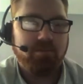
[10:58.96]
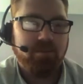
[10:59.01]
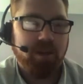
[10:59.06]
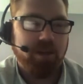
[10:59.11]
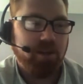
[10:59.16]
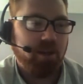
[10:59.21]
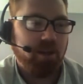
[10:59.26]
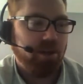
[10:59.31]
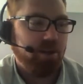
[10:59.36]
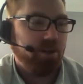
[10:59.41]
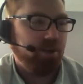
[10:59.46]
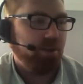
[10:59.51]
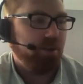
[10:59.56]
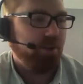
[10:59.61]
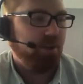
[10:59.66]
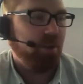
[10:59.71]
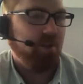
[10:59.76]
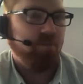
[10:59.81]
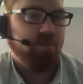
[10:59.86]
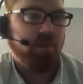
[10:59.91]
My daughter
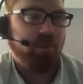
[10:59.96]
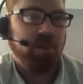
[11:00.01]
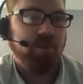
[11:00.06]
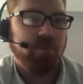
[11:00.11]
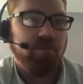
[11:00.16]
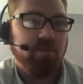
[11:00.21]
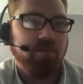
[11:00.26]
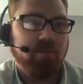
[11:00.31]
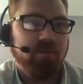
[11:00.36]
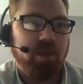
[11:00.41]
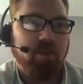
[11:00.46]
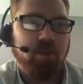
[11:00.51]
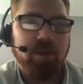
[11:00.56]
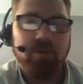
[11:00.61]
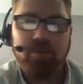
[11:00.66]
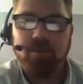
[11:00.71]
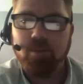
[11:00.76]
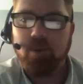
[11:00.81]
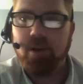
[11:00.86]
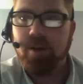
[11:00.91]
just gave me my
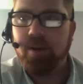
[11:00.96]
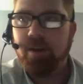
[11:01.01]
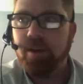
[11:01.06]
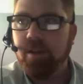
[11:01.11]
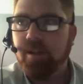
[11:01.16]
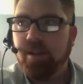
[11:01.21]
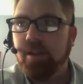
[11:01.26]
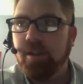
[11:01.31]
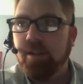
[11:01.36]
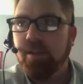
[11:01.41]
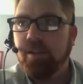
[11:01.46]
wife's water.